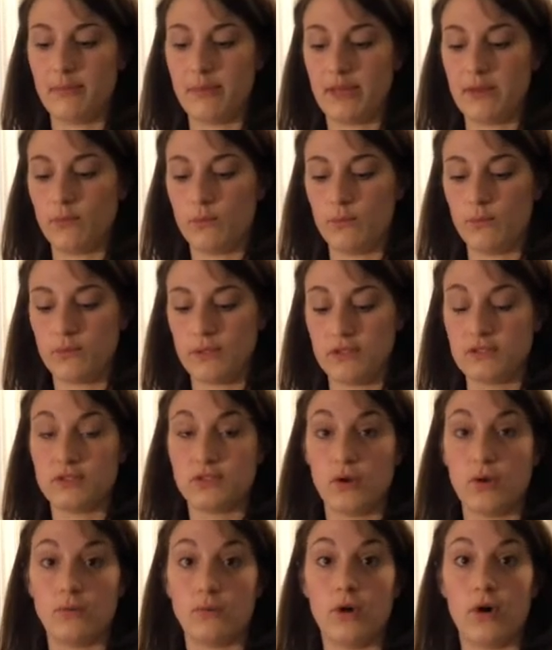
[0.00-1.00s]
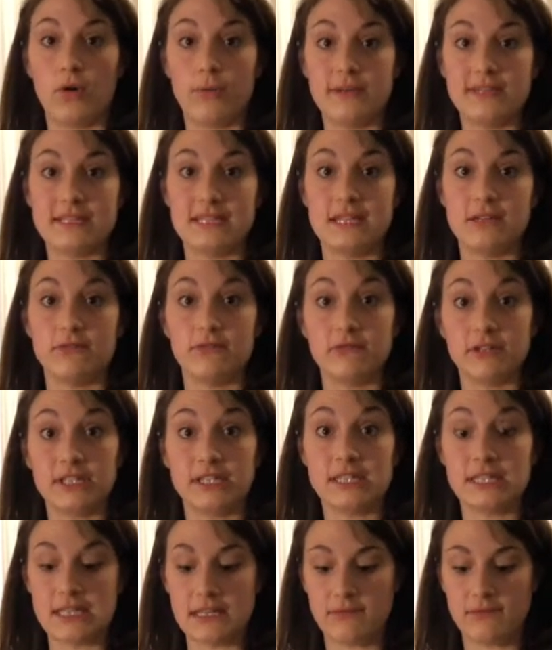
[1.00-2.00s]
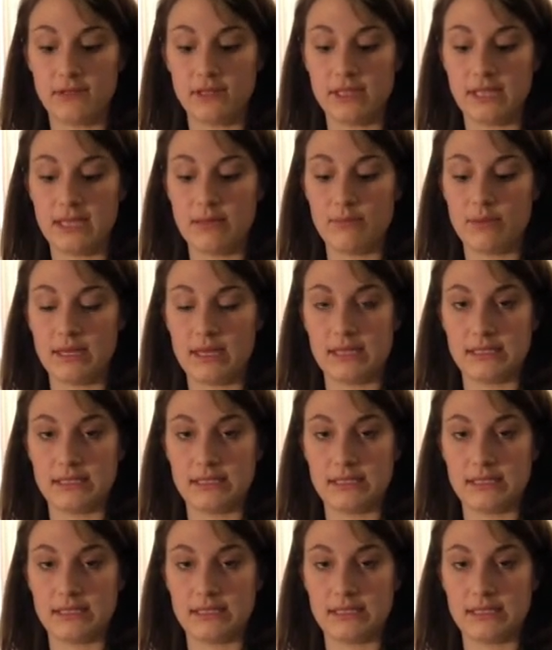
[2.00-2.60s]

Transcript: But the stone will always heat really evenly because